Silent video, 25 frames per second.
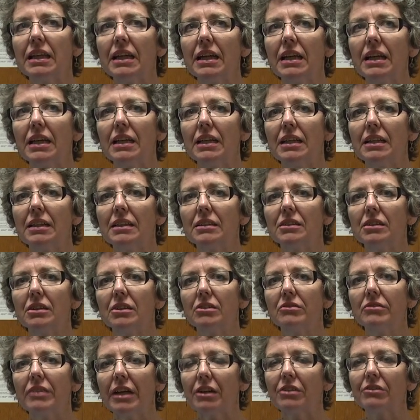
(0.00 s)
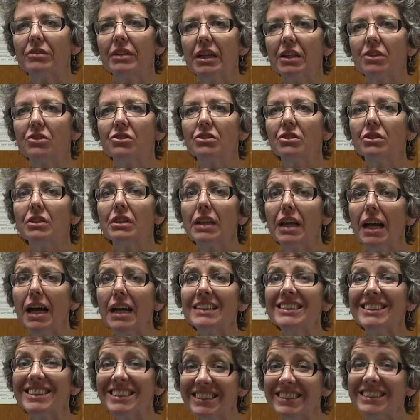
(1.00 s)
and our recreational
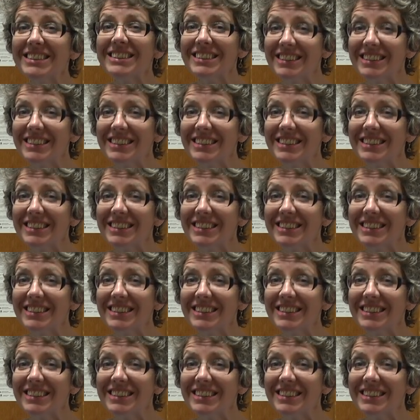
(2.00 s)
classes.